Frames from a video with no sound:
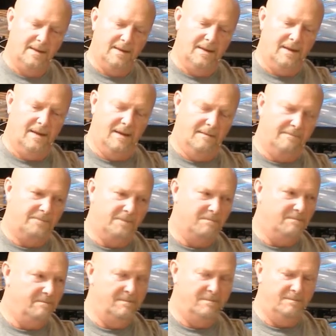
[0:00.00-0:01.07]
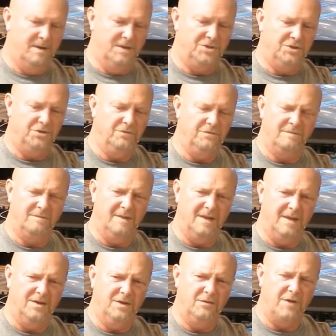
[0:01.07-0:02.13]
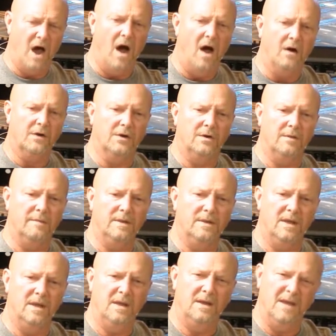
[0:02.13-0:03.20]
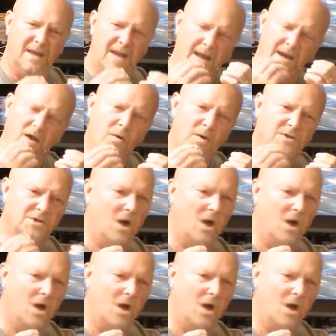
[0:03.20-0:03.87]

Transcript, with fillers: Um, but you've and you've conquered them, and, and and I know it's